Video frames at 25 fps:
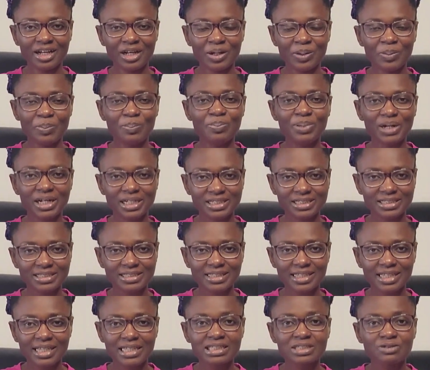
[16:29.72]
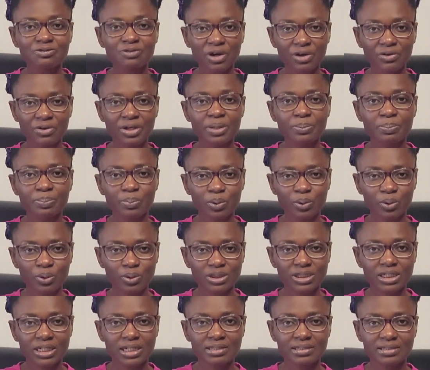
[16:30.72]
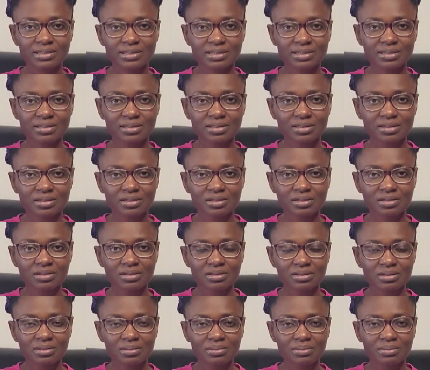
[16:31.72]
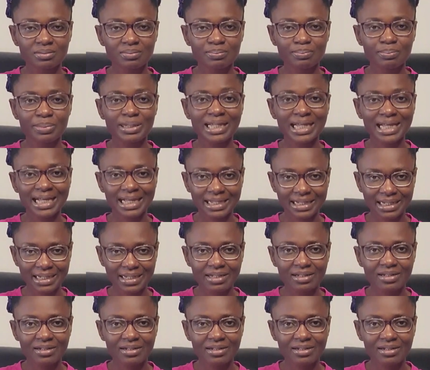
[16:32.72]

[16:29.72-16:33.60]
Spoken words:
but it's very important. Plan.